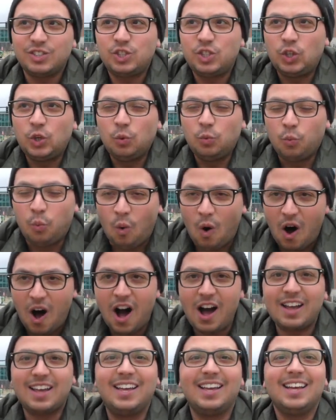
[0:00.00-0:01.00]
to
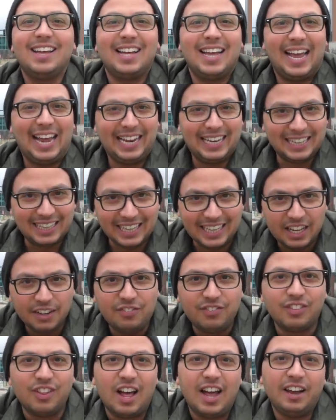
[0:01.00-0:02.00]
walk and
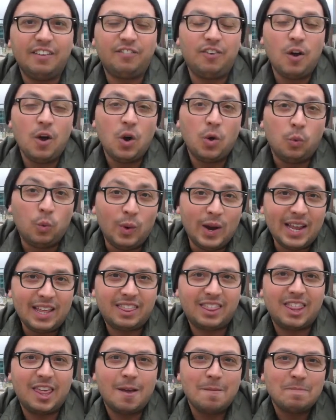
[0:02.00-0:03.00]
live life with
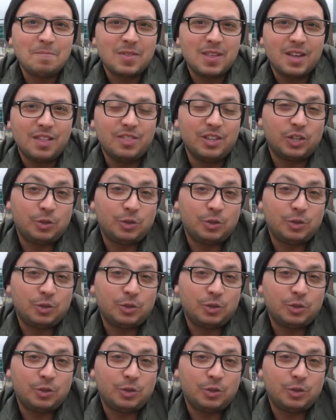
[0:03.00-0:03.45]
the